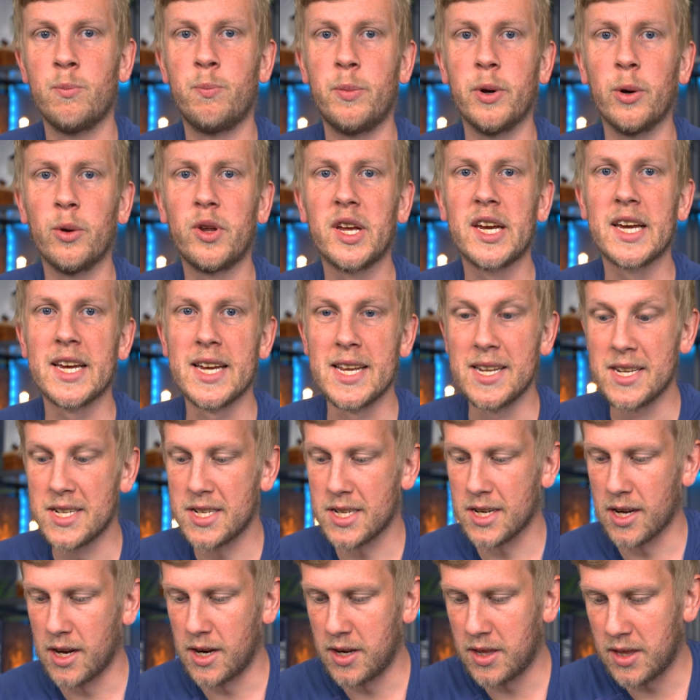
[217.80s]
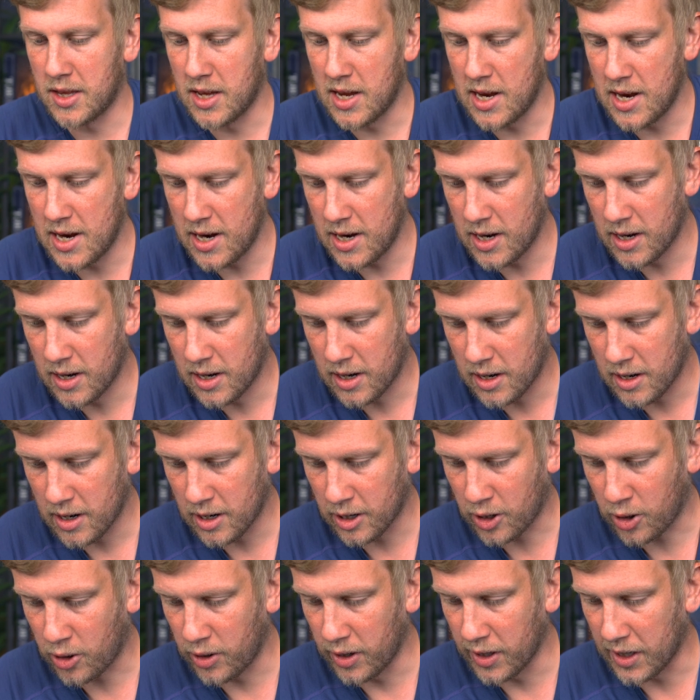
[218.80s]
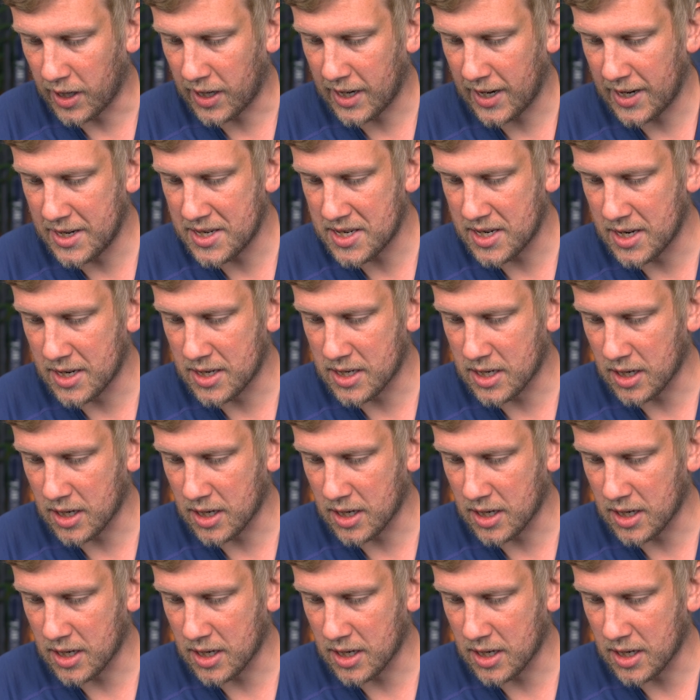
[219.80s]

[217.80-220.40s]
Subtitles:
Building it inside the acrylic case here